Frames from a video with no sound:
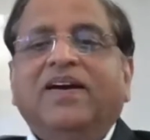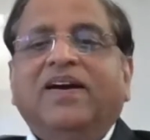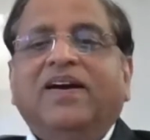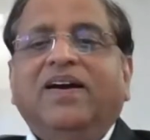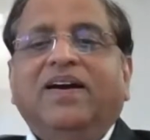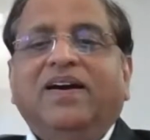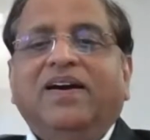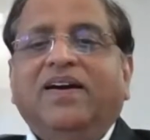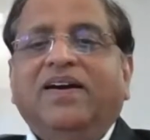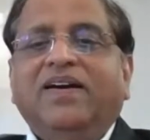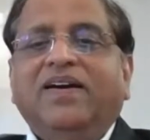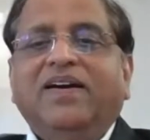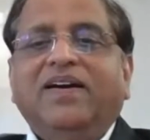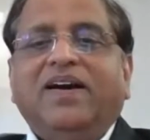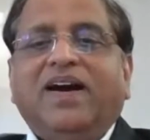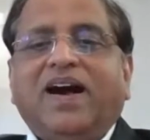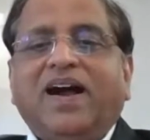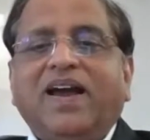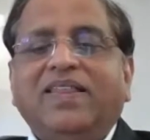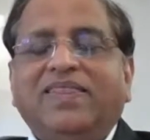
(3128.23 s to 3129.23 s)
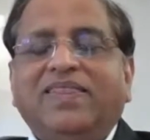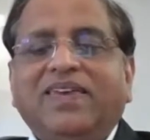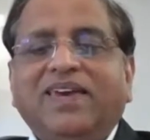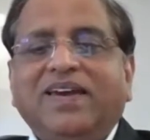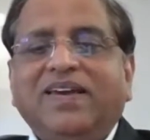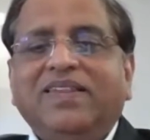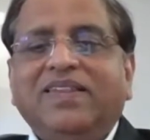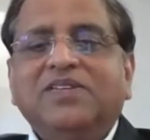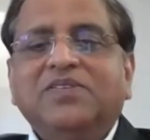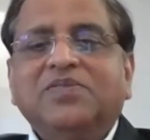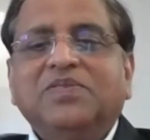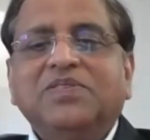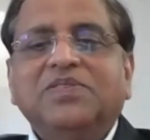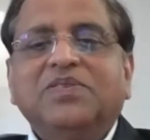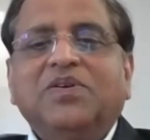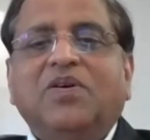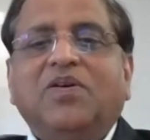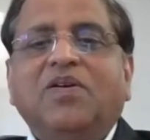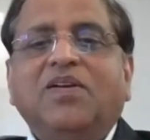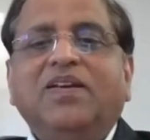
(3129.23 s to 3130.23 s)
I think this was
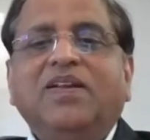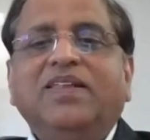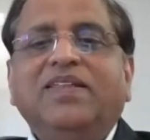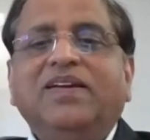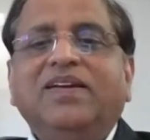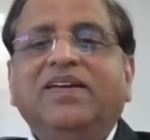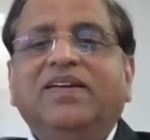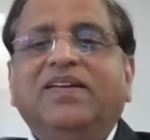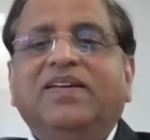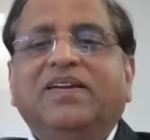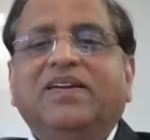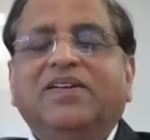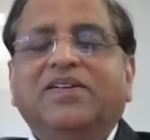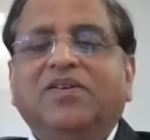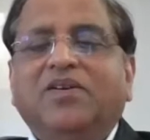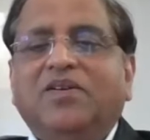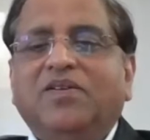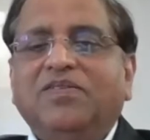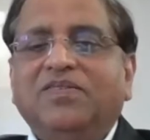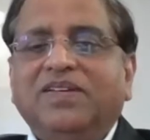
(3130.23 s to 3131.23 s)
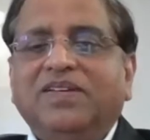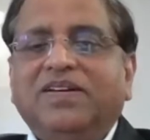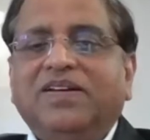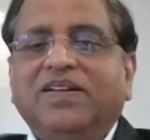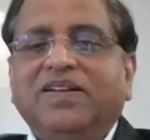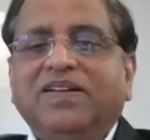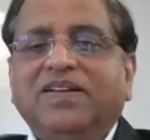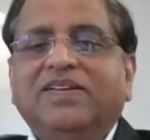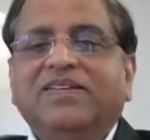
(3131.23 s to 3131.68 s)
only the technological